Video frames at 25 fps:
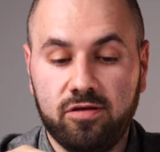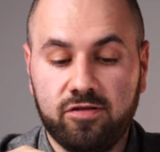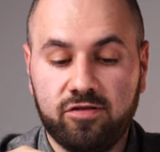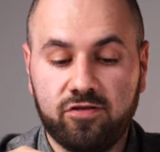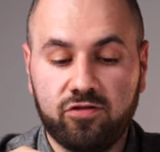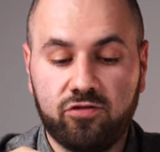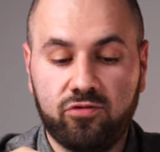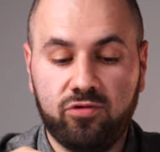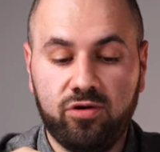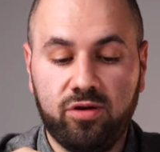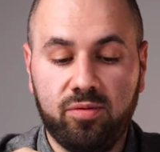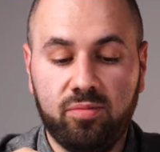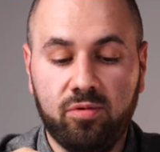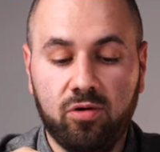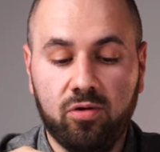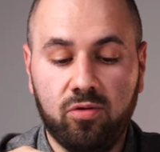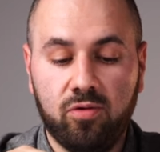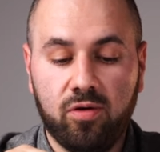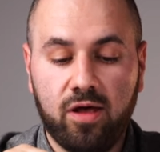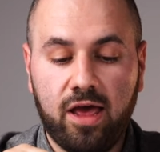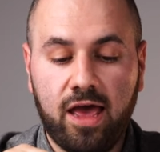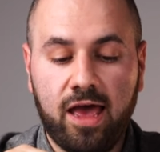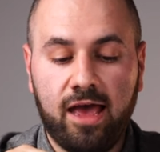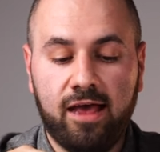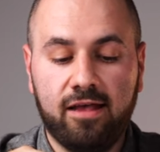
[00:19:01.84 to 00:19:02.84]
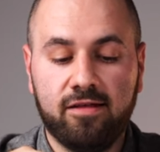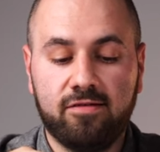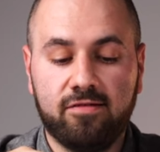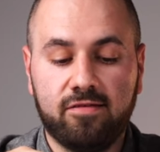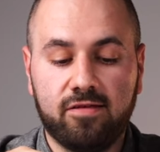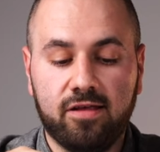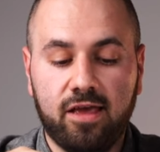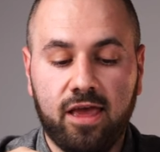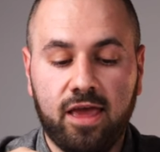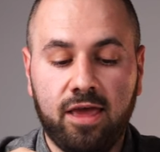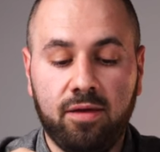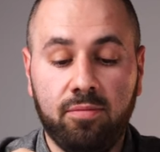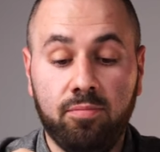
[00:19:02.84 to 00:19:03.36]
Scribo as
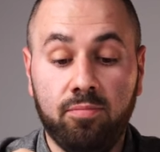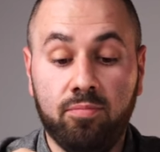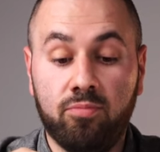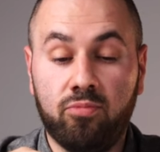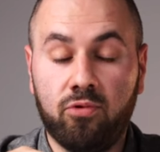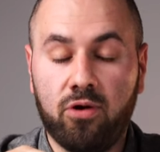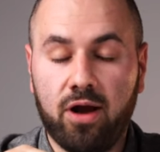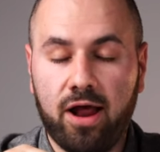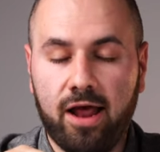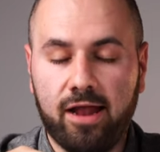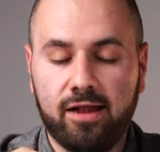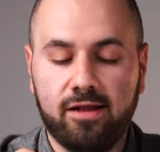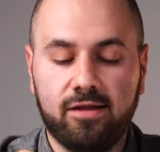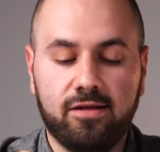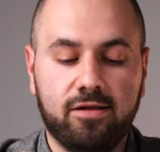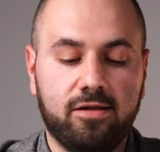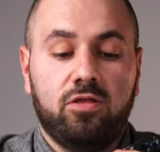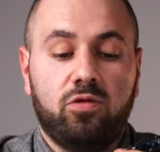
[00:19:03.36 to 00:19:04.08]
a brand.